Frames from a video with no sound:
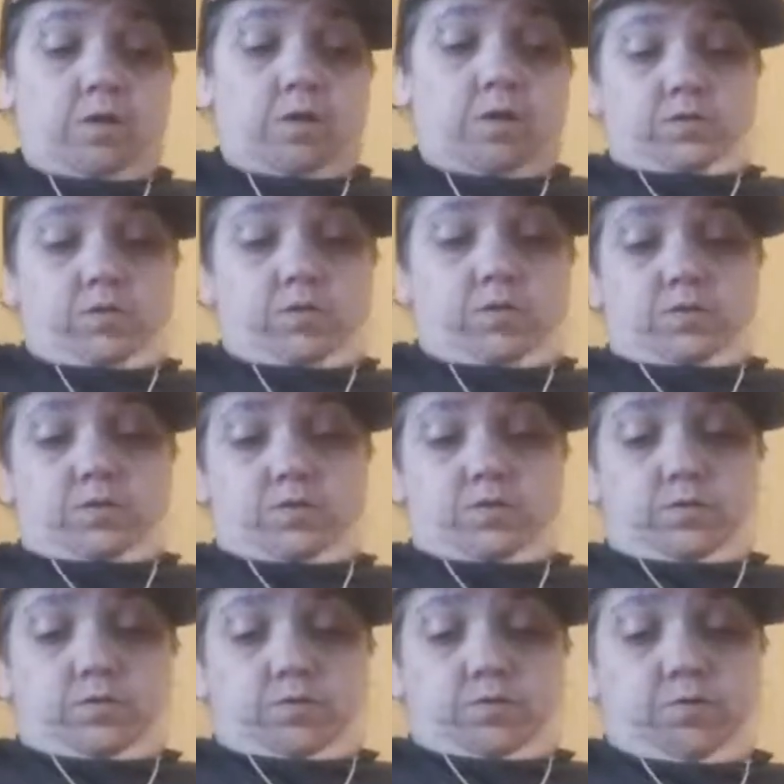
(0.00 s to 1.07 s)

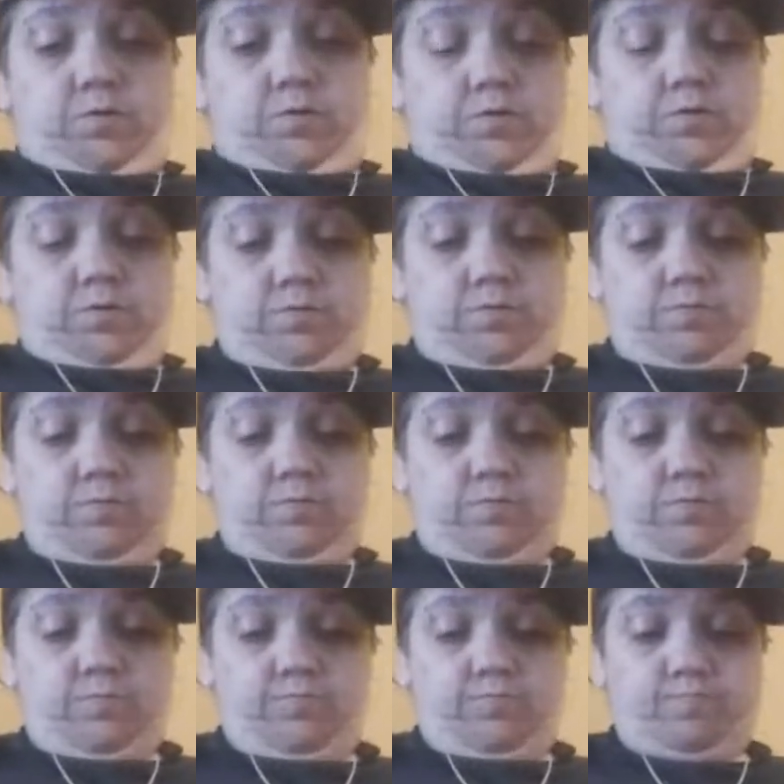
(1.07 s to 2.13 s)
Uh,
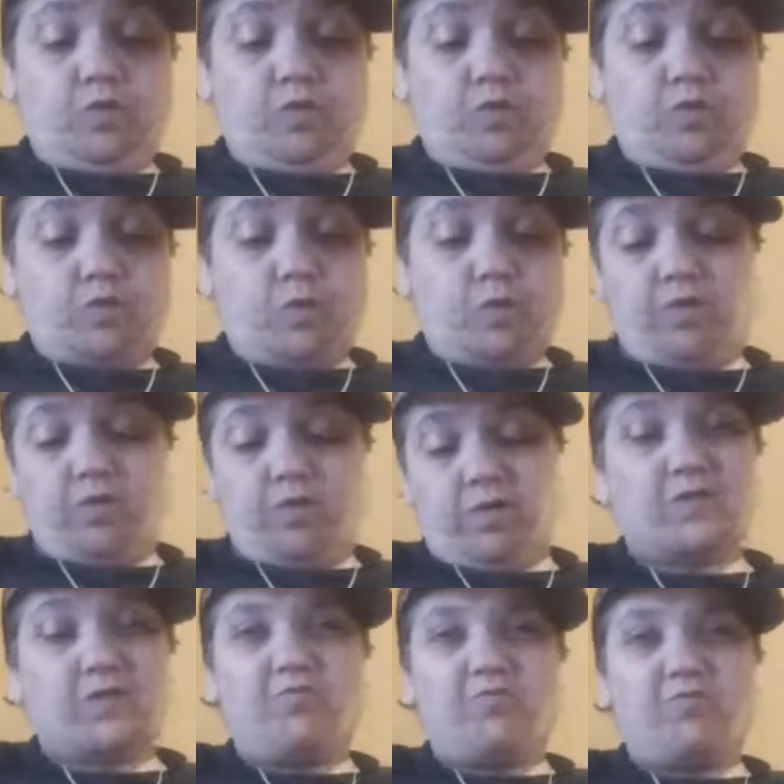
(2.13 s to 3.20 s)
so, but uh,
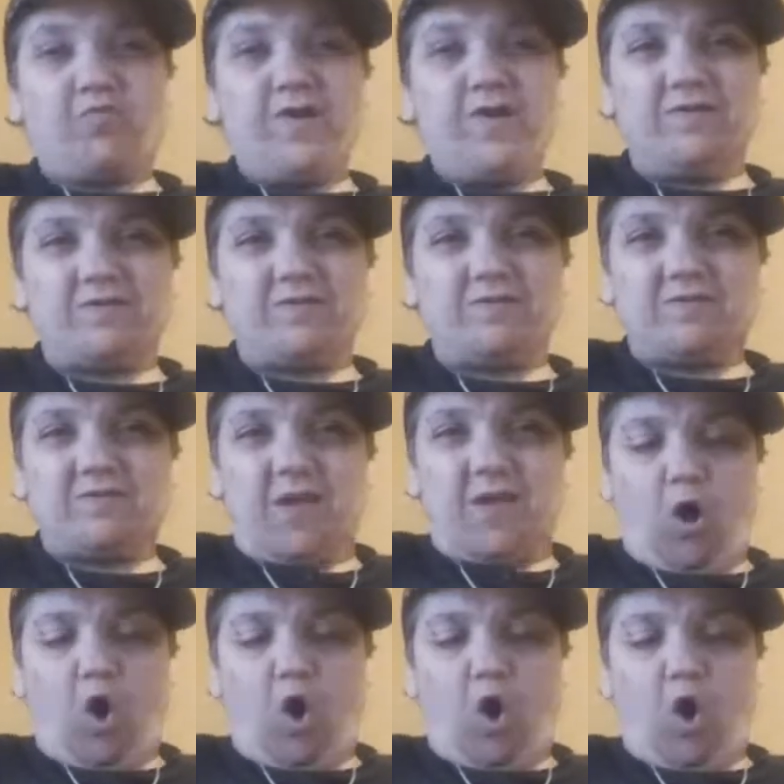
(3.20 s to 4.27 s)
Sabrina is like a
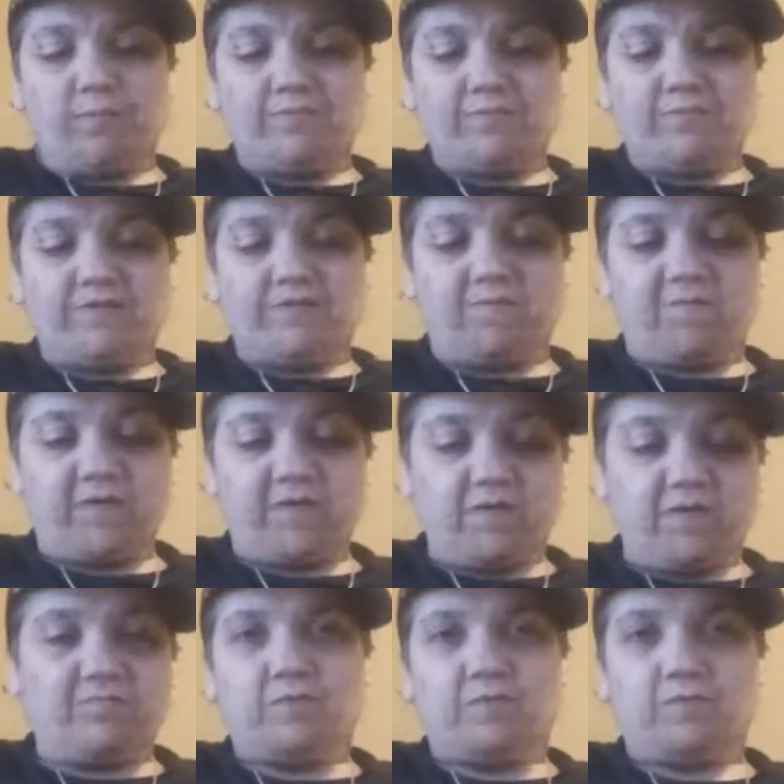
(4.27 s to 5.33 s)
harmless freaking
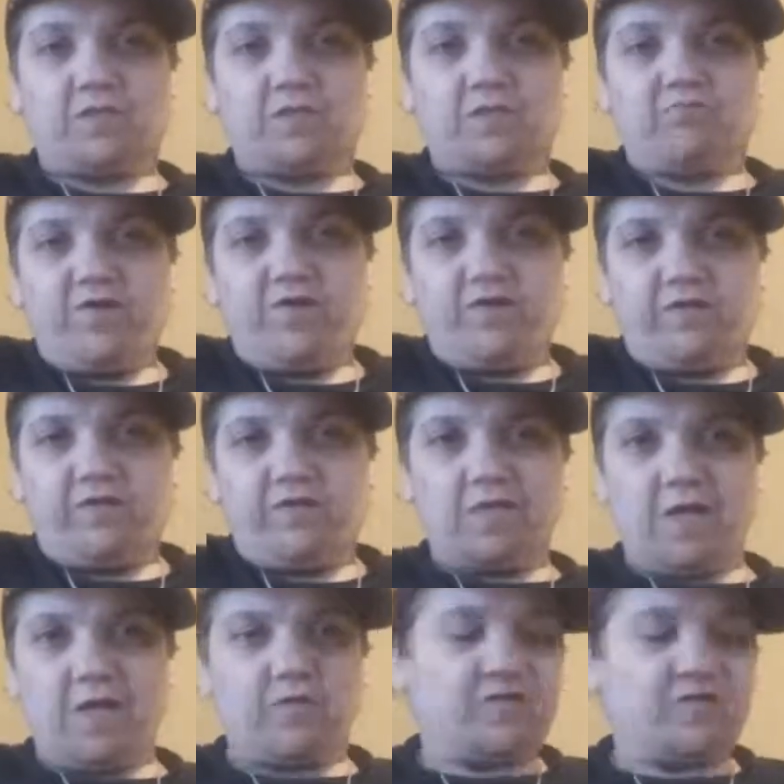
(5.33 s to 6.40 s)
Sabrina the Teenage Witch.
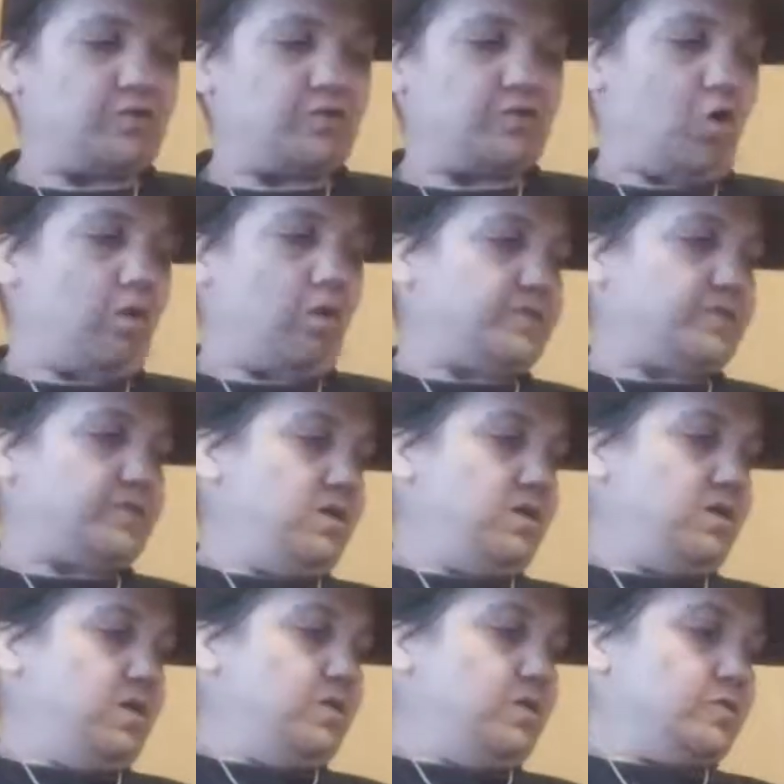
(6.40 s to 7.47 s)
She's harmless.
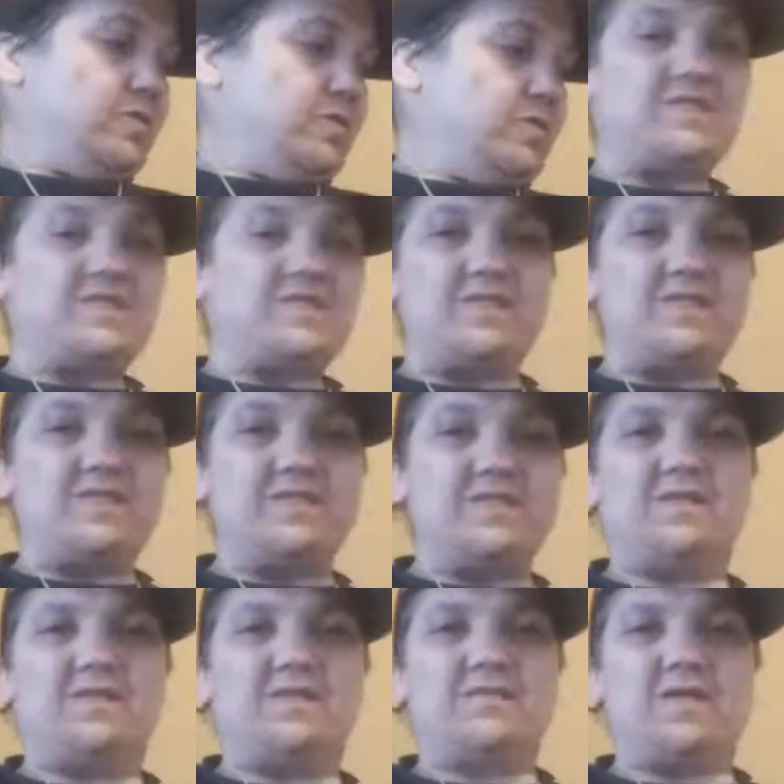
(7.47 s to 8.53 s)
So I don't really see this as any
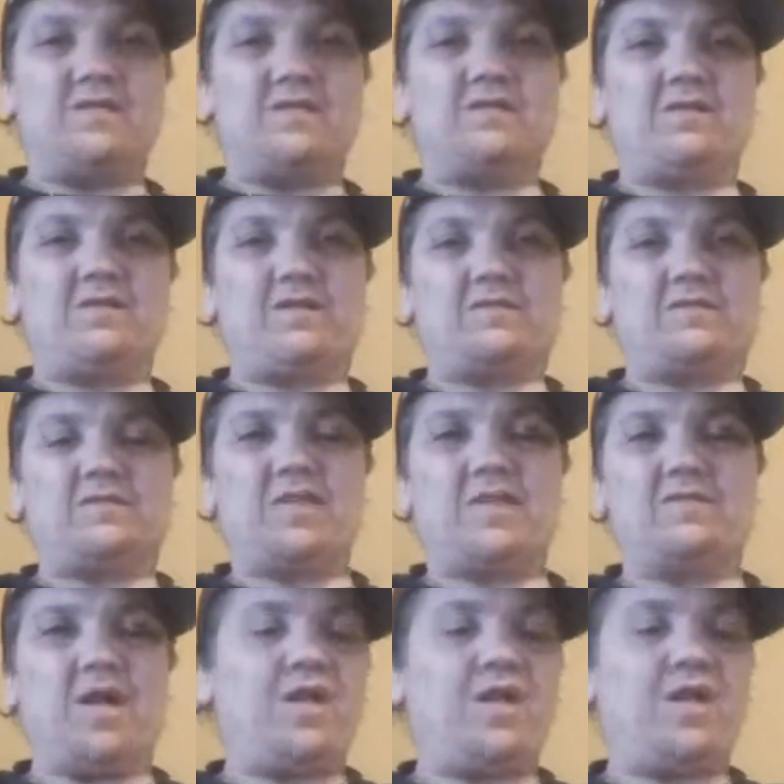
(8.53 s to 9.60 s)
like a satanic
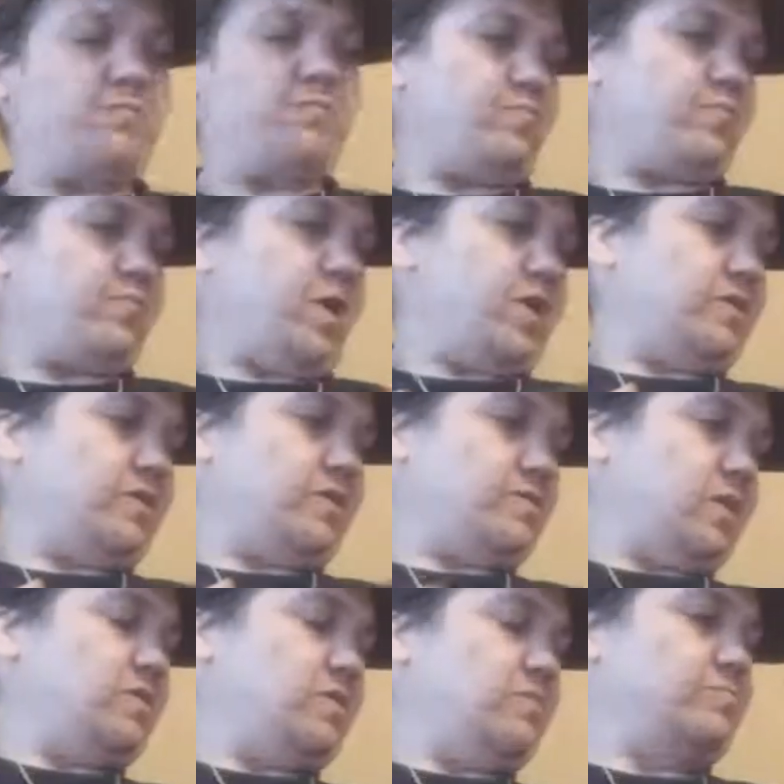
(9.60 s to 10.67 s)
panic thing
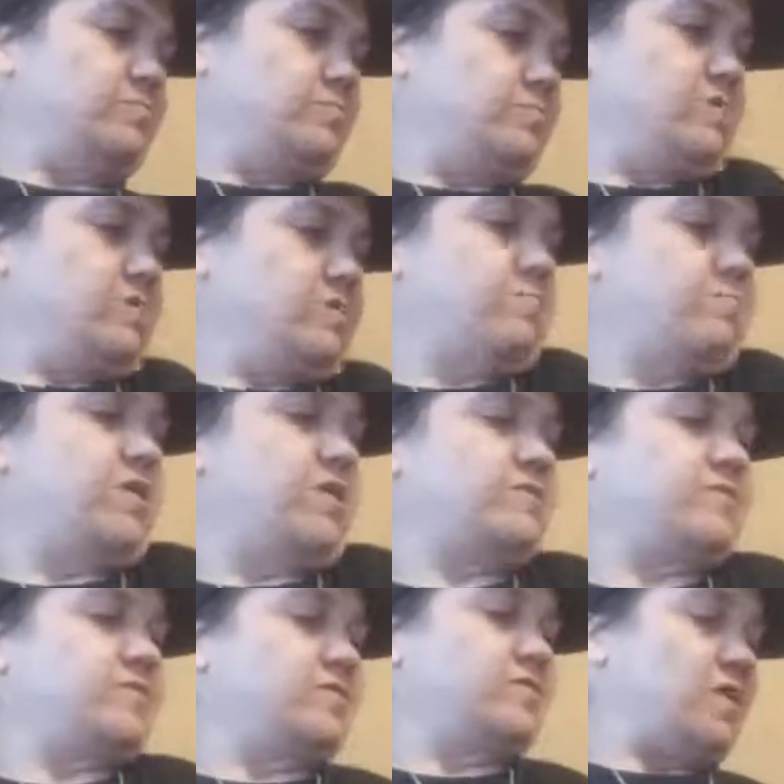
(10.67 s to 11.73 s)
in the box. Just
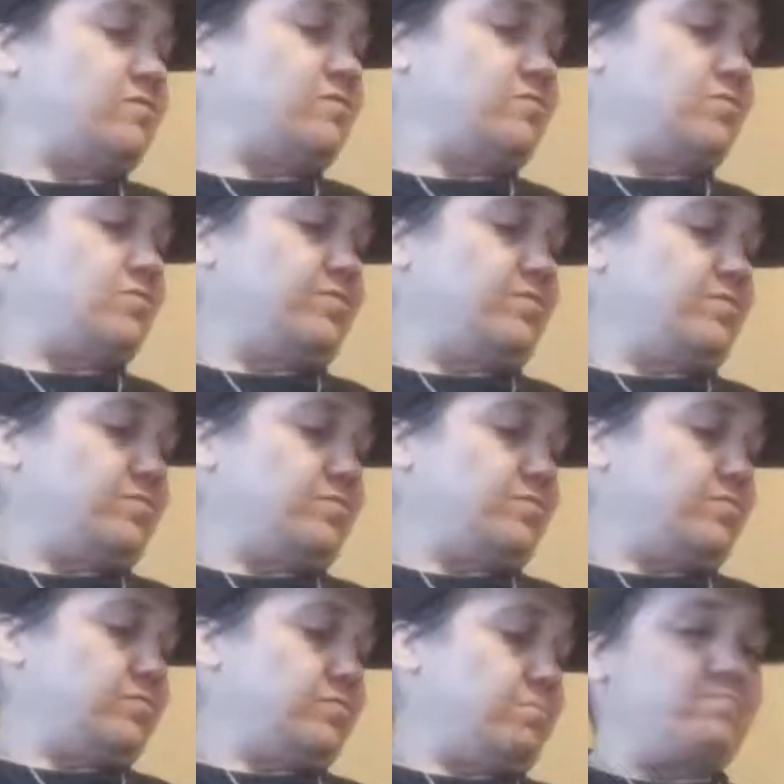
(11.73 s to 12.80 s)
like the the
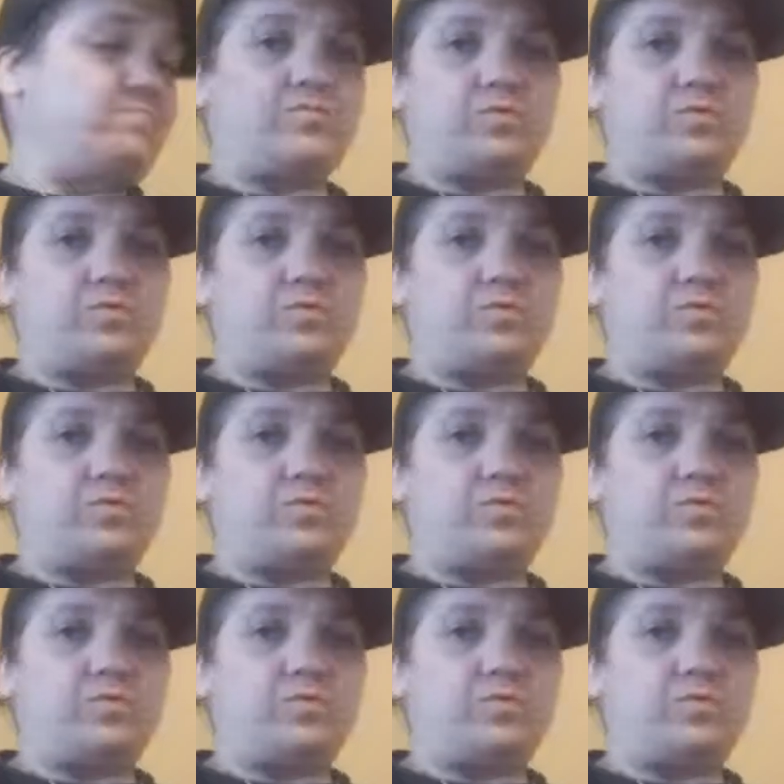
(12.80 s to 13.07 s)
the